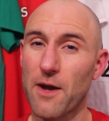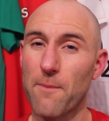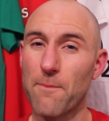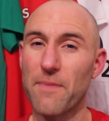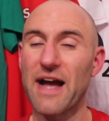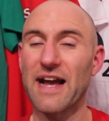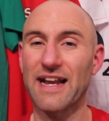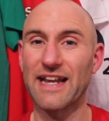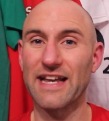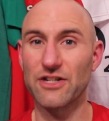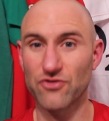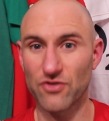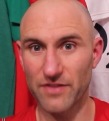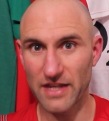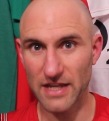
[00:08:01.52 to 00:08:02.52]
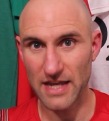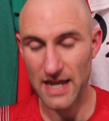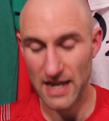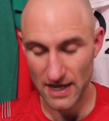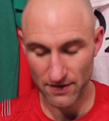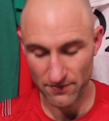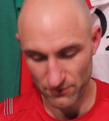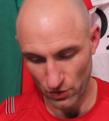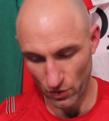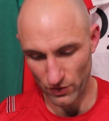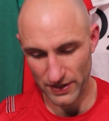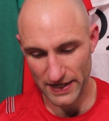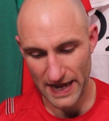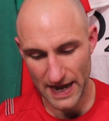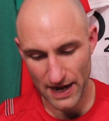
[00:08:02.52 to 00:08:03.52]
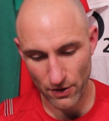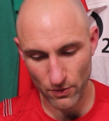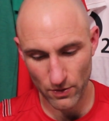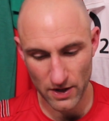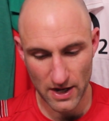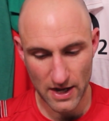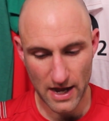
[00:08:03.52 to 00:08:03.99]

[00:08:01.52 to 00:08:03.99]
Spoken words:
come back later in the year, not now.